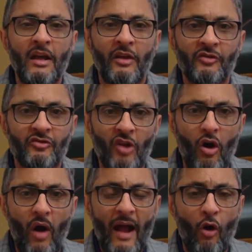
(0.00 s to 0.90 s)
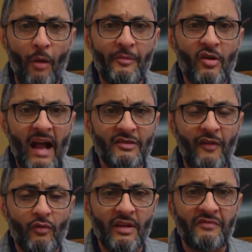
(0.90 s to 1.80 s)
So I hope you guys
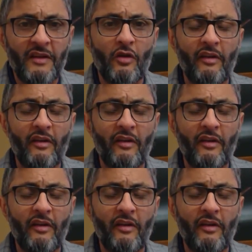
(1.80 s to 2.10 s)
found this video